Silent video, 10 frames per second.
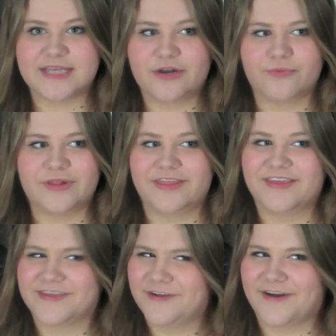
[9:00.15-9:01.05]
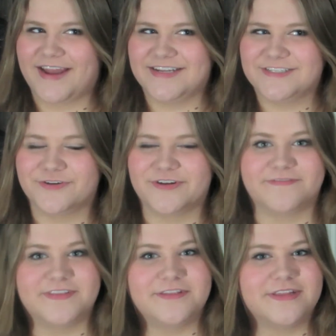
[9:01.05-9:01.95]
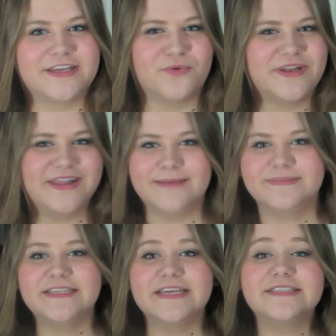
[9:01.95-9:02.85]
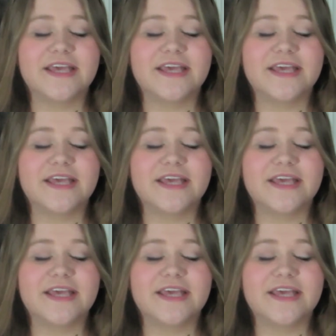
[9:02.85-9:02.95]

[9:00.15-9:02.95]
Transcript: I don't really think they're any sort of liquid lipsticks.